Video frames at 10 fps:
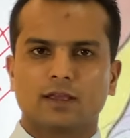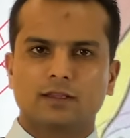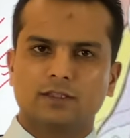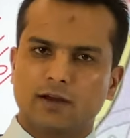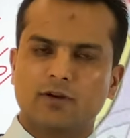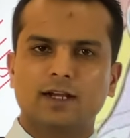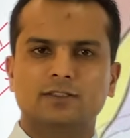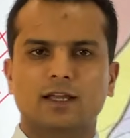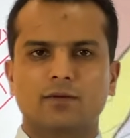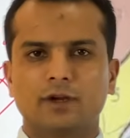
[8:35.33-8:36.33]
They have got
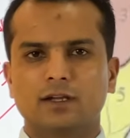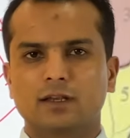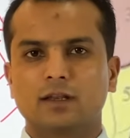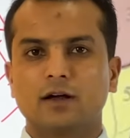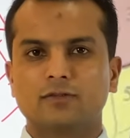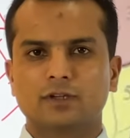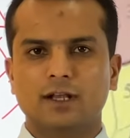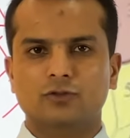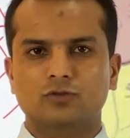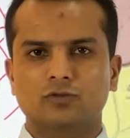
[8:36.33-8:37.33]
segmental nerves
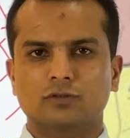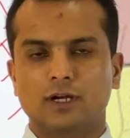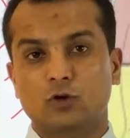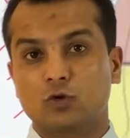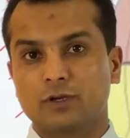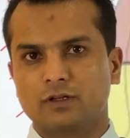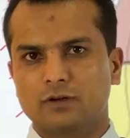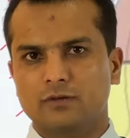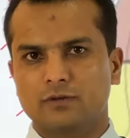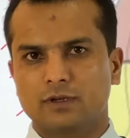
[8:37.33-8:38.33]
also, the autonomic
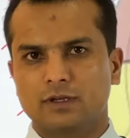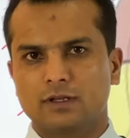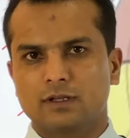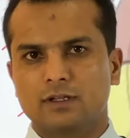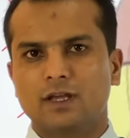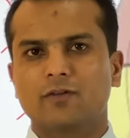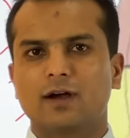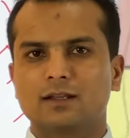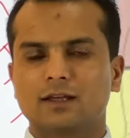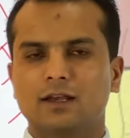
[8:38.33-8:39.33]
nerve. They have
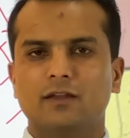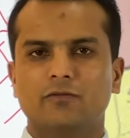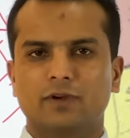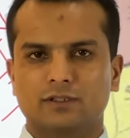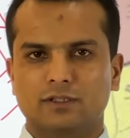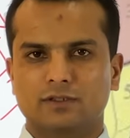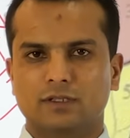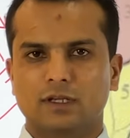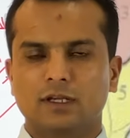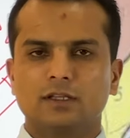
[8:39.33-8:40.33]
got the lymph vessels.
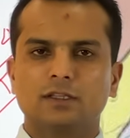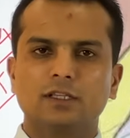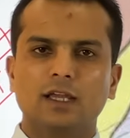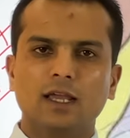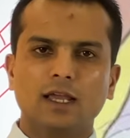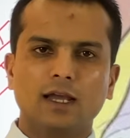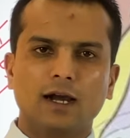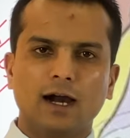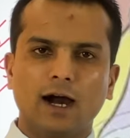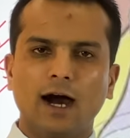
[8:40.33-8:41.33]

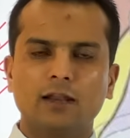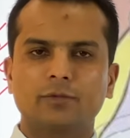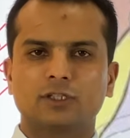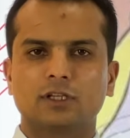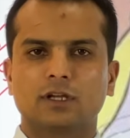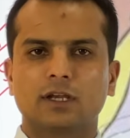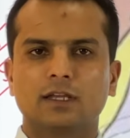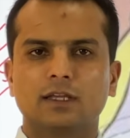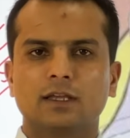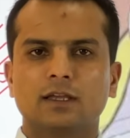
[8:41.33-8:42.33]
They are
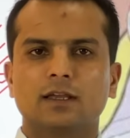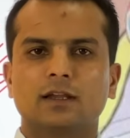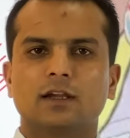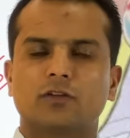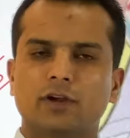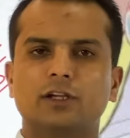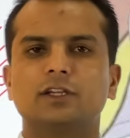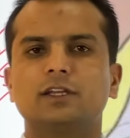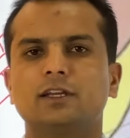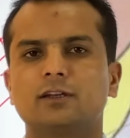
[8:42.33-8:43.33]
basically
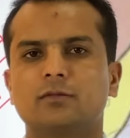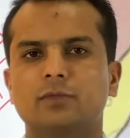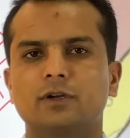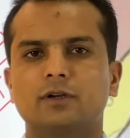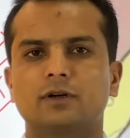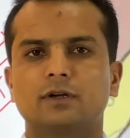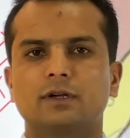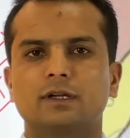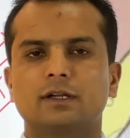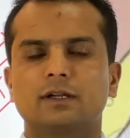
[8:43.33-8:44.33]
20 in number.
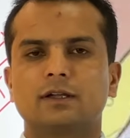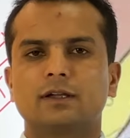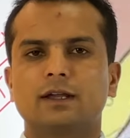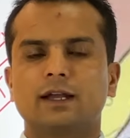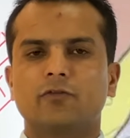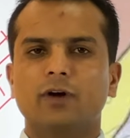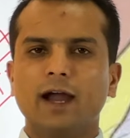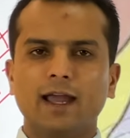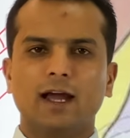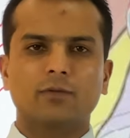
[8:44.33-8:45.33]
And why
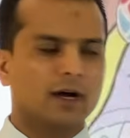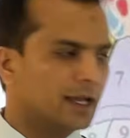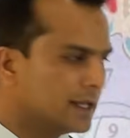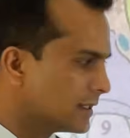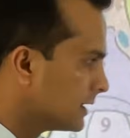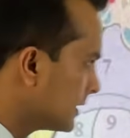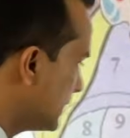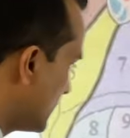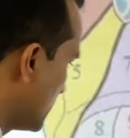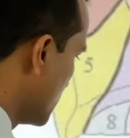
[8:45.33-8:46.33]
I am calling
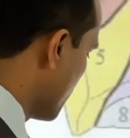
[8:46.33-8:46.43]
that these